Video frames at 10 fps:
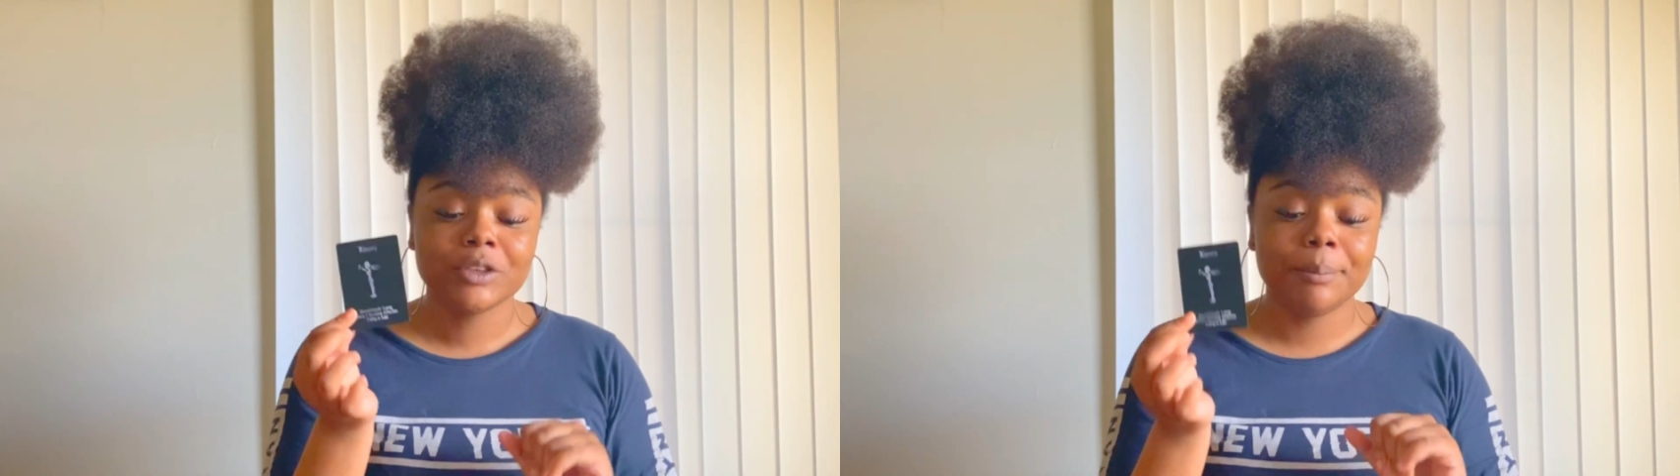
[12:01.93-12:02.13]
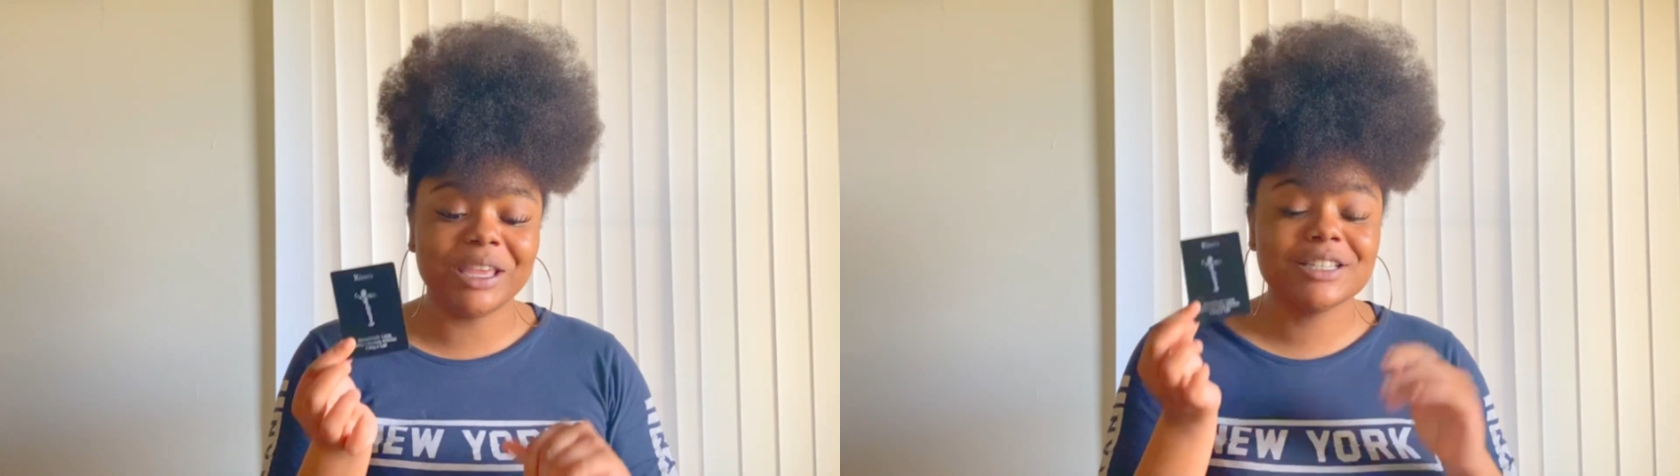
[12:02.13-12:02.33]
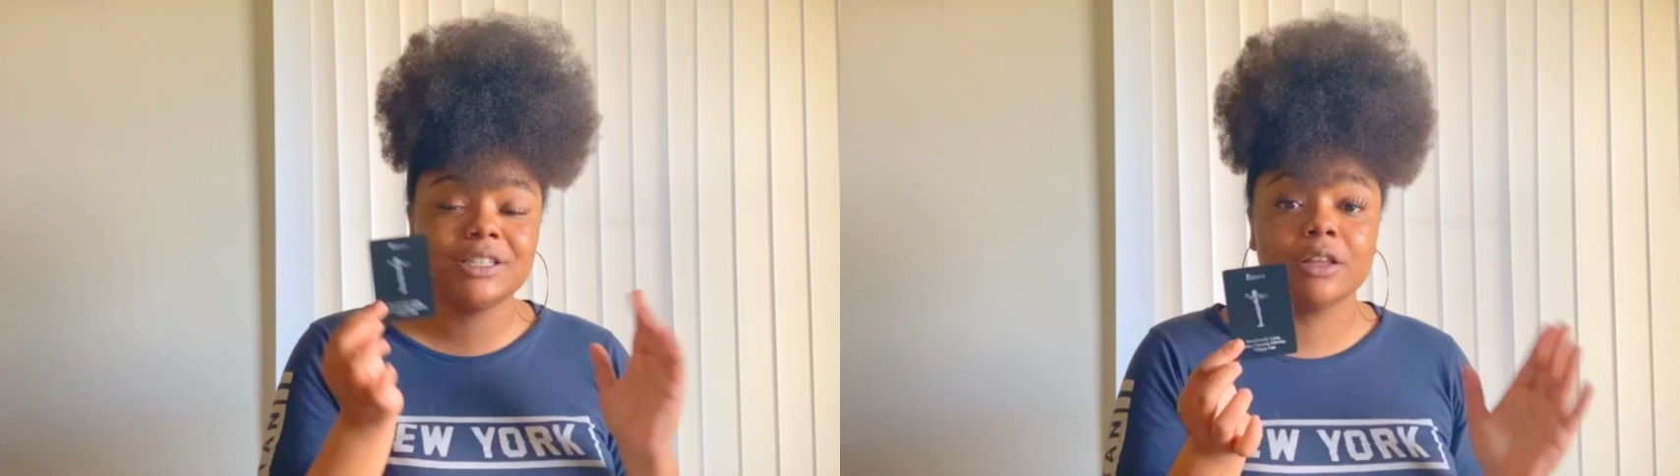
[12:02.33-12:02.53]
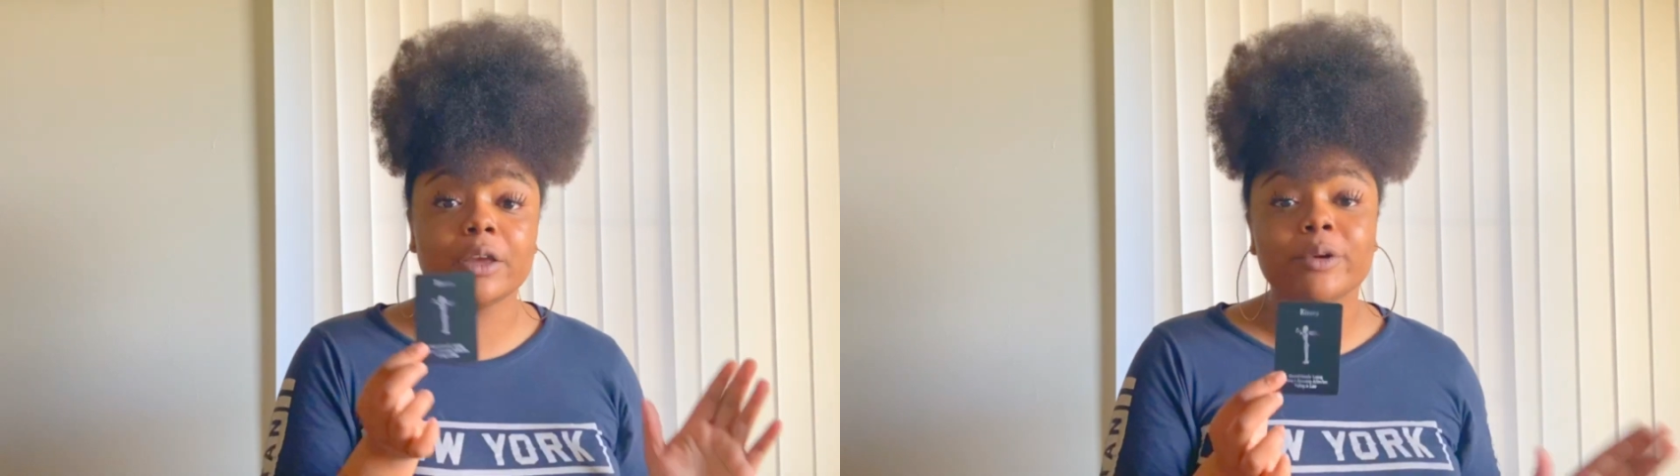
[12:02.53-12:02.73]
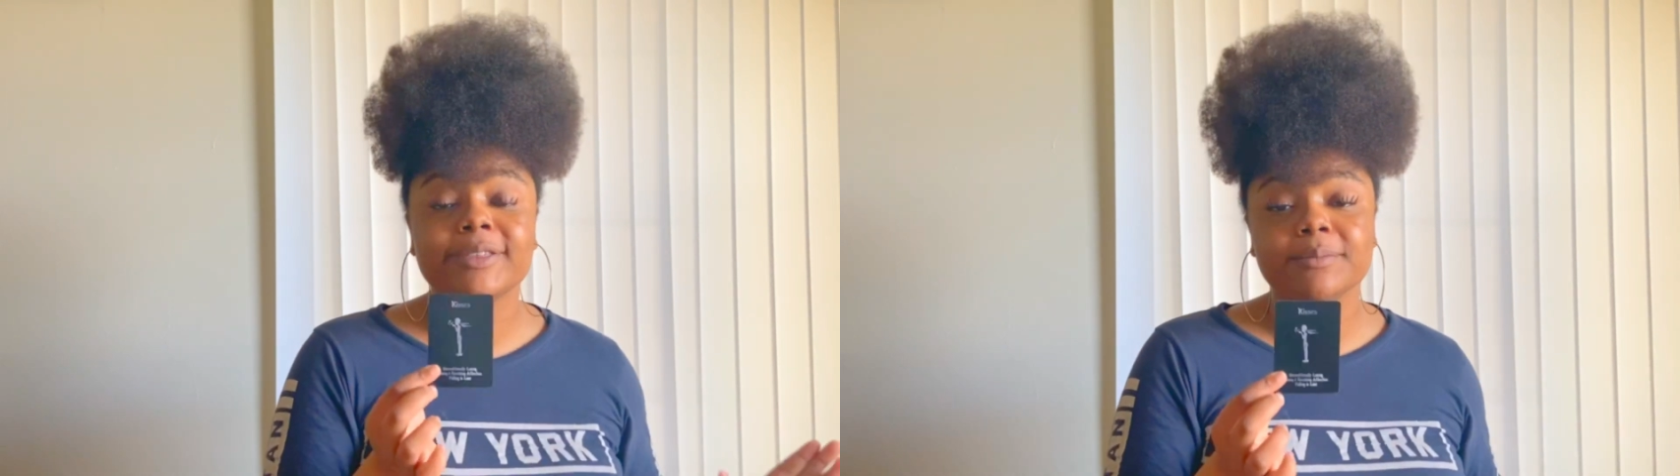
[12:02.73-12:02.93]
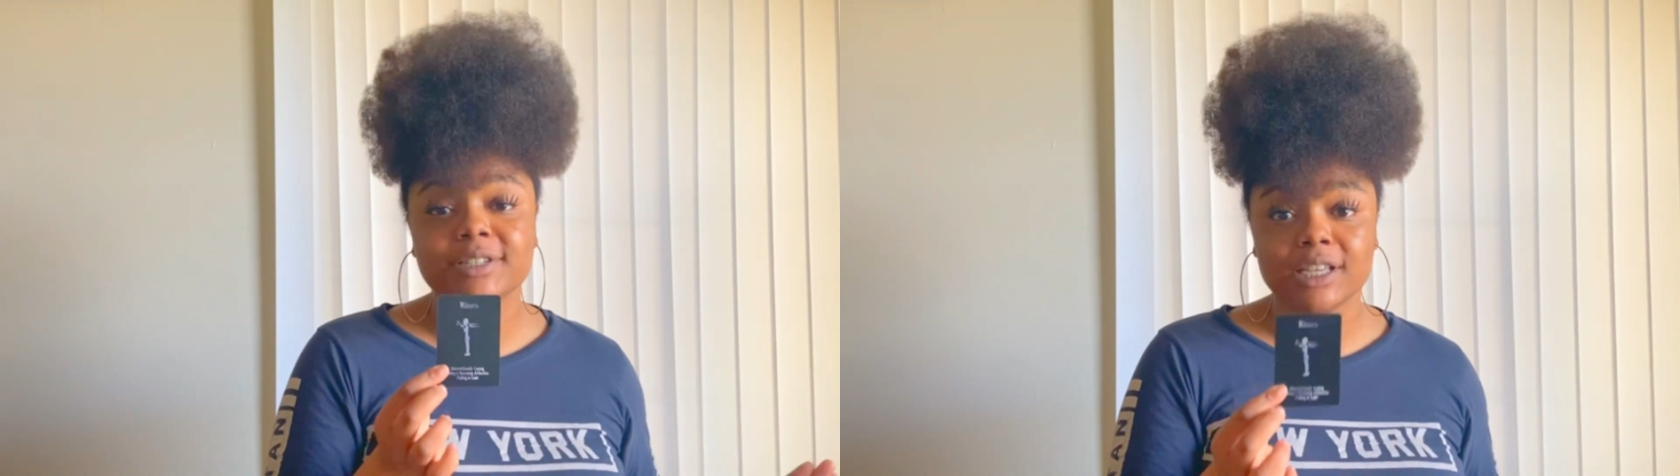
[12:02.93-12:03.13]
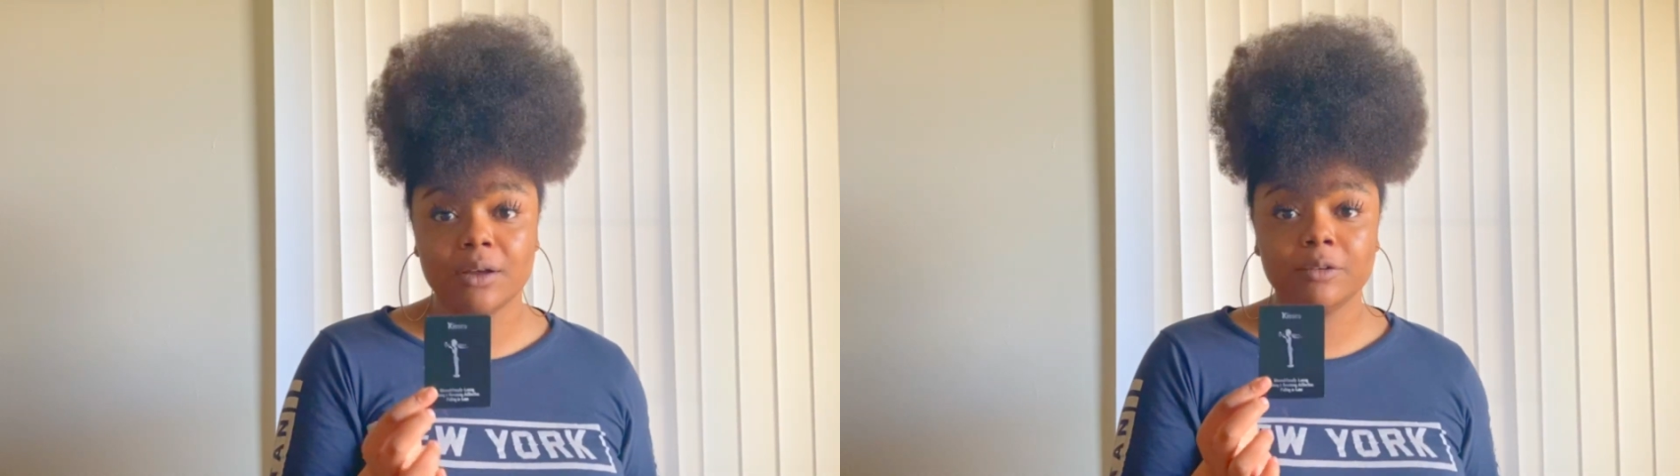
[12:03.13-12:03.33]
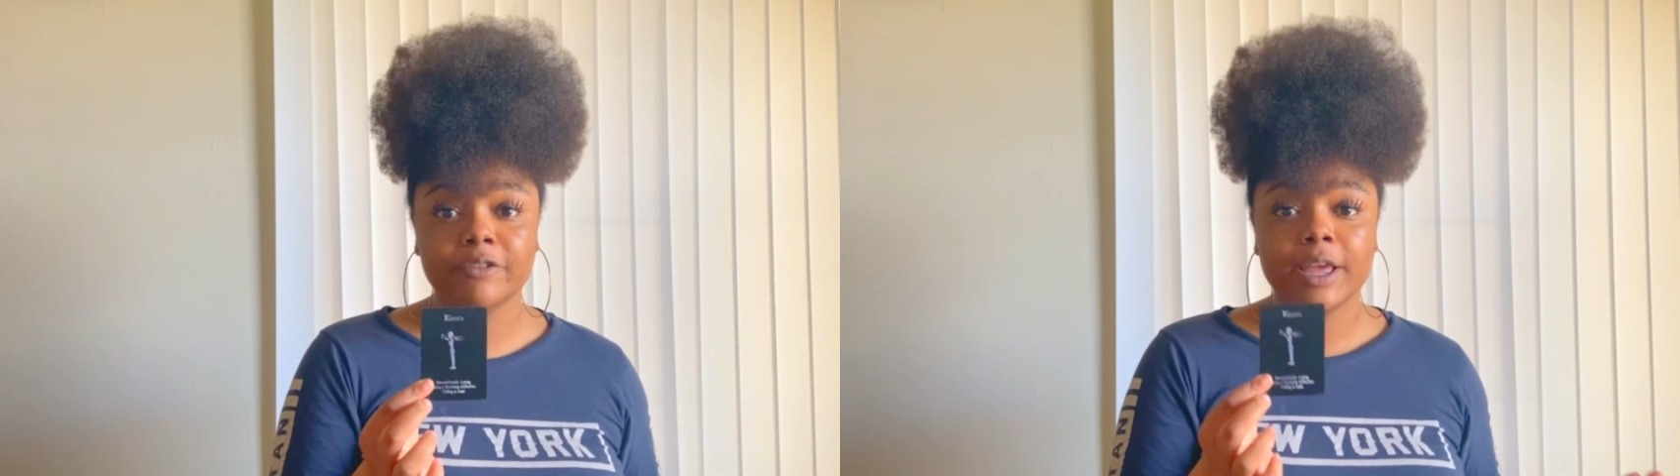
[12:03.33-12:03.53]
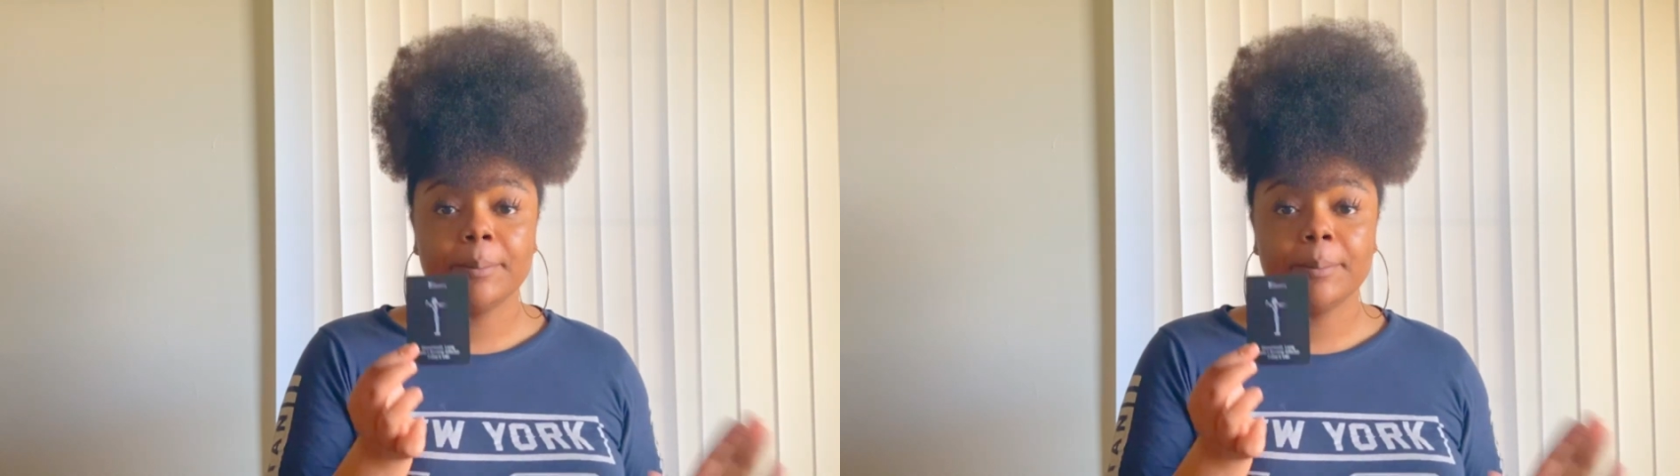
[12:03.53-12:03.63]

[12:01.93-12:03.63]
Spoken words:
means dealing with himself,